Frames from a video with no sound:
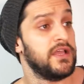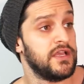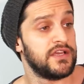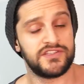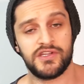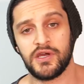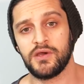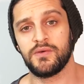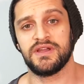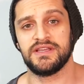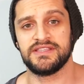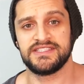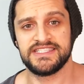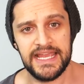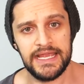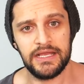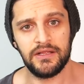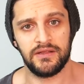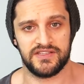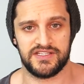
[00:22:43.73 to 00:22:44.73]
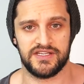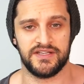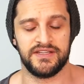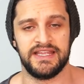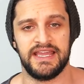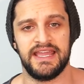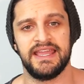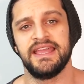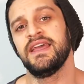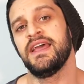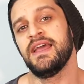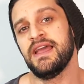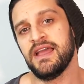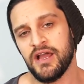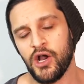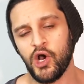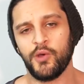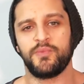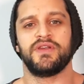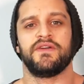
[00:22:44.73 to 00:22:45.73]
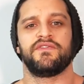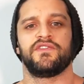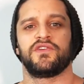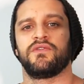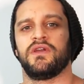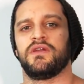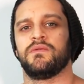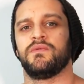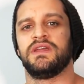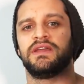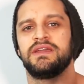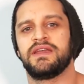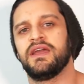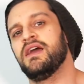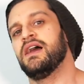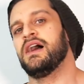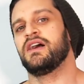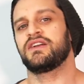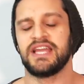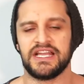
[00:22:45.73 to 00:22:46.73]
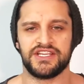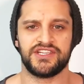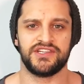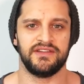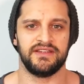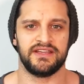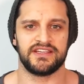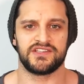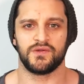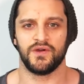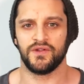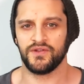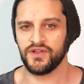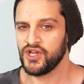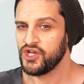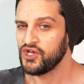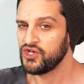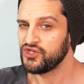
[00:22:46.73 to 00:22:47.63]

So until Sunday, hope you're having a great week. I'll catch you in the next one.